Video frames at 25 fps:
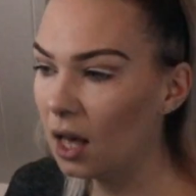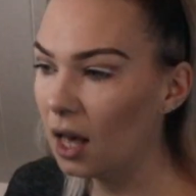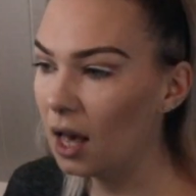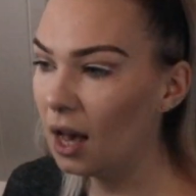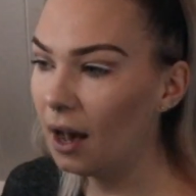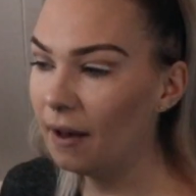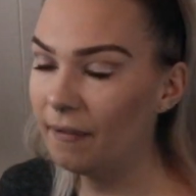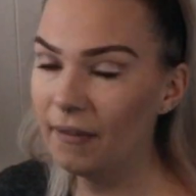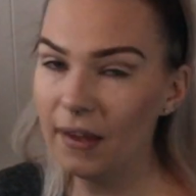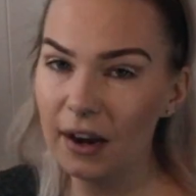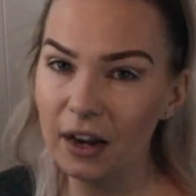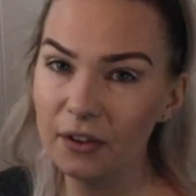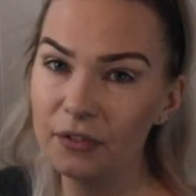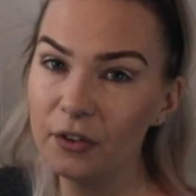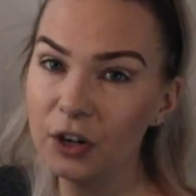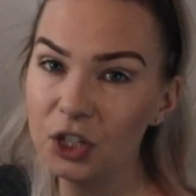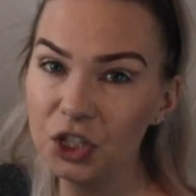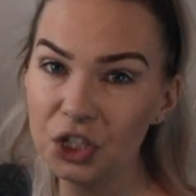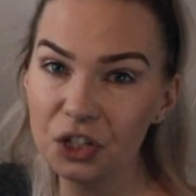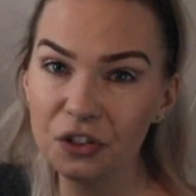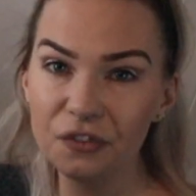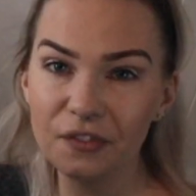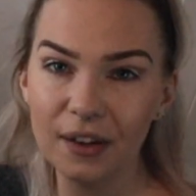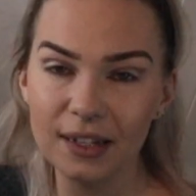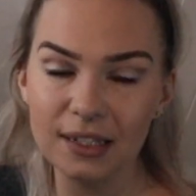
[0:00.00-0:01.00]
And then if I
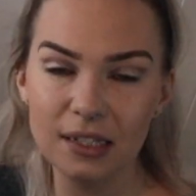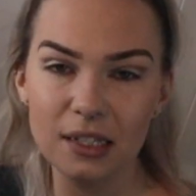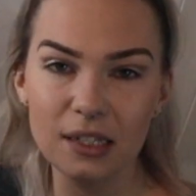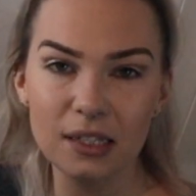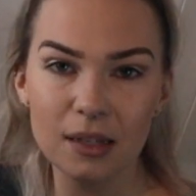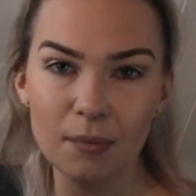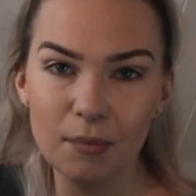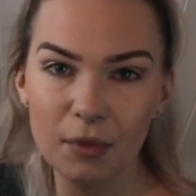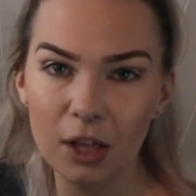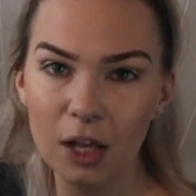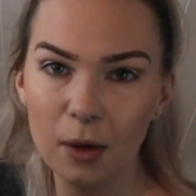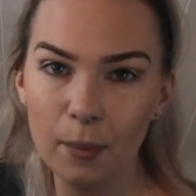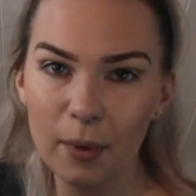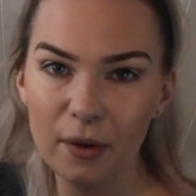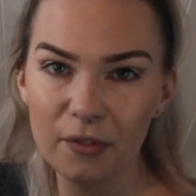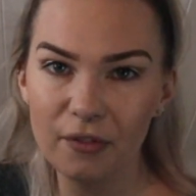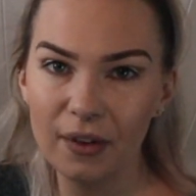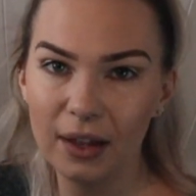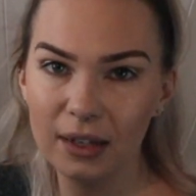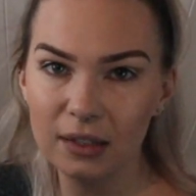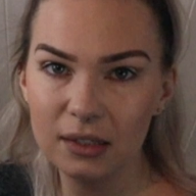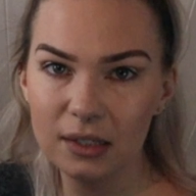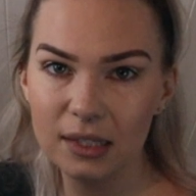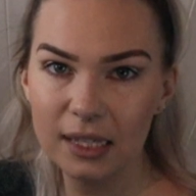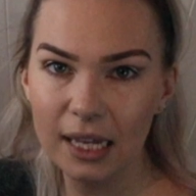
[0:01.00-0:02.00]
do fancy something a bit
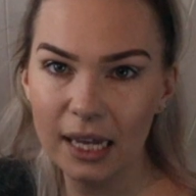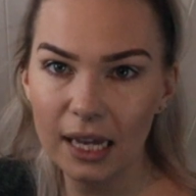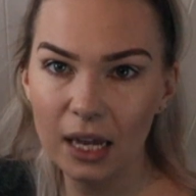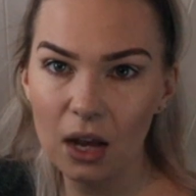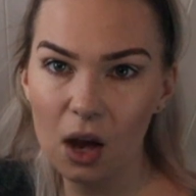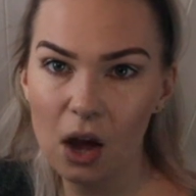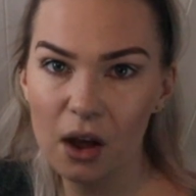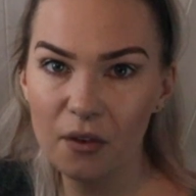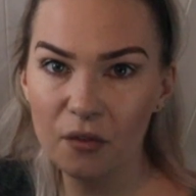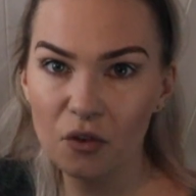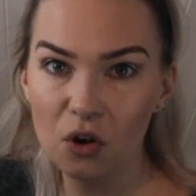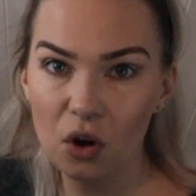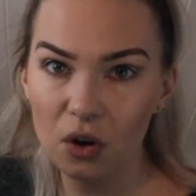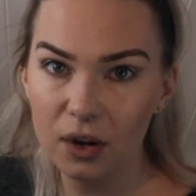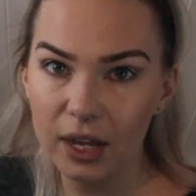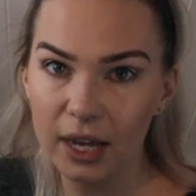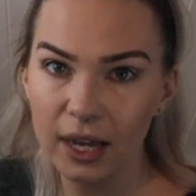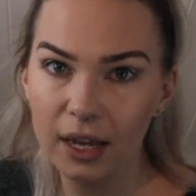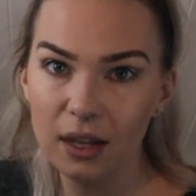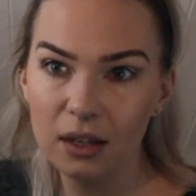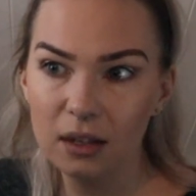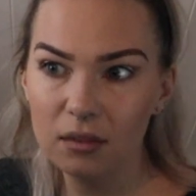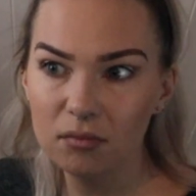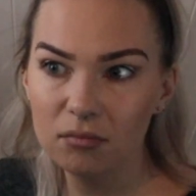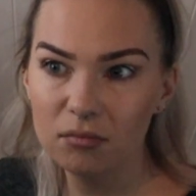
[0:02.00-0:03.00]
fancy, I've got
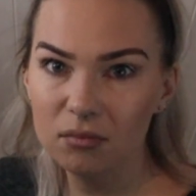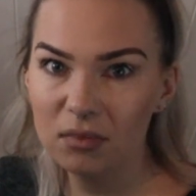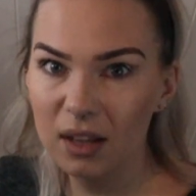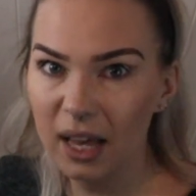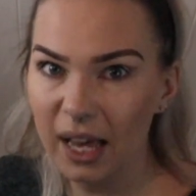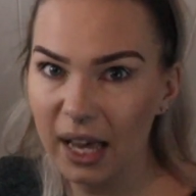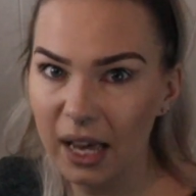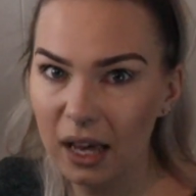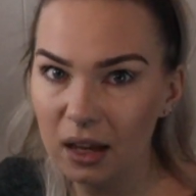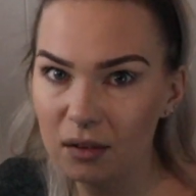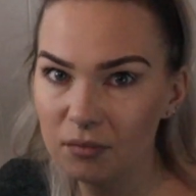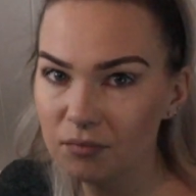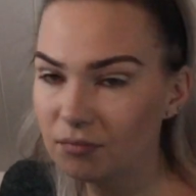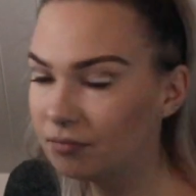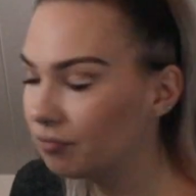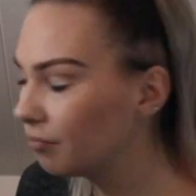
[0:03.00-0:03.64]
it here,